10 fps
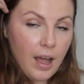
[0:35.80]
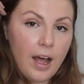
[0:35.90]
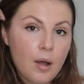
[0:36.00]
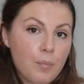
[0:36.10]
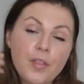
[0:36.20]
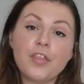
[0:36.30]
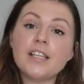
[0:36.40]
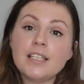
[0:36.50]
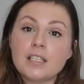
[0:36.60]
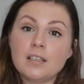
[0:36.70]
Um, but
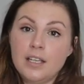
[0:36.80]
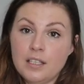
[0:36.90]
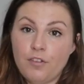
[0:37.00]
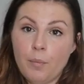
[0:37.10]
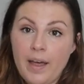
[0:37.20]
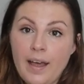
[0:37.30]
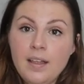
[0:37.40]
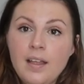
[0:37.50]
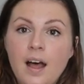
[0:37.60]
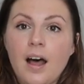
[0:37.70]
this is, is from
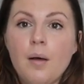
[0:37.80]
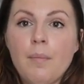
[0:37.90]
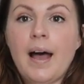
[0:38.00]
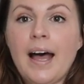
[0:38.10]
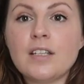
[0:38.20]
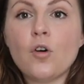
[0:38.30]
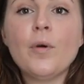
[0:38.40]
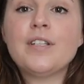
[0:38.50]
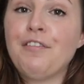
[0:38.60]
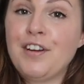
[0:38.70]
there, um, and almost